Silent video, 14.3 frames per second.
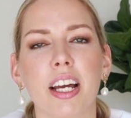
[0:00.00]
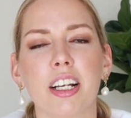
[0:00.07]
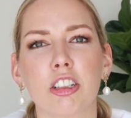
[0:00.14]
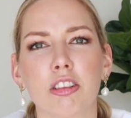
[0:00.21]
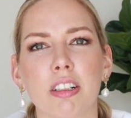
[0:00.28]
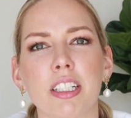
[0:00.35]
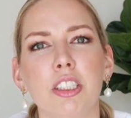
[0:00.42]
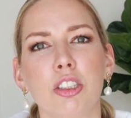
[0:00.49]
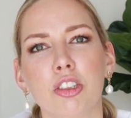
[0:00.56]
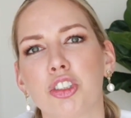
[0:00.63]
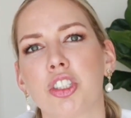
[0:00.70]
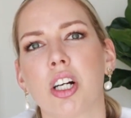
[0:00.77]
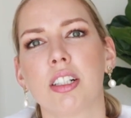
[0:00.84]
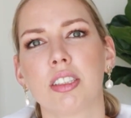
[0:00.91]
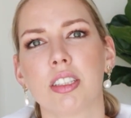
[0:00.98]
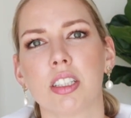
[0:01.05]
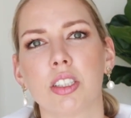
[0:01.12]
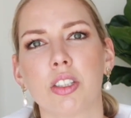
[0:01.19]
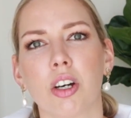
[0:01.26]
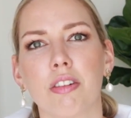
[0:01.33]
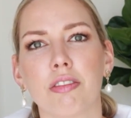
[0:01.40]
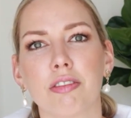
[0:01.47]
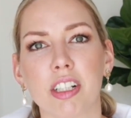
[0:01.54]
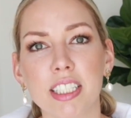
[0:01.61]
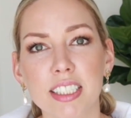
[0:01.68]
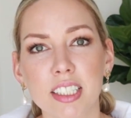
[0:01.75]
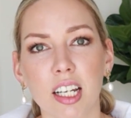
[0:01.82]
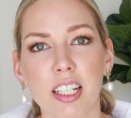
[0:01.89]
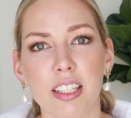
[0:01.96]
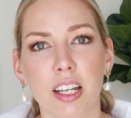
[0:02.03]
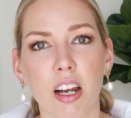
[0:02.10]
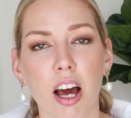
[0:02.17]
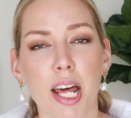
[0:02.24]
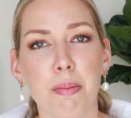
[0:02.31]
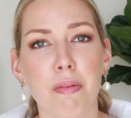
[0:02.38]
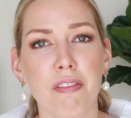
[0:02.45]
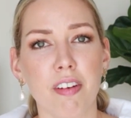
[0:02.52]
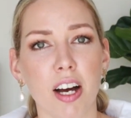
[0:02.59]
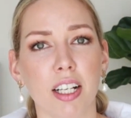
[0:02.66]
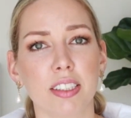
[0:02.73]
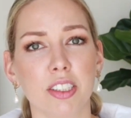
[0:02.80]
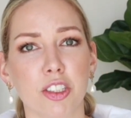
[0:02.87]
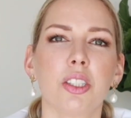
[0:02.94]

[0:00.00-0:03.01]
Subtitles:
increase your chances of reselling that item faster.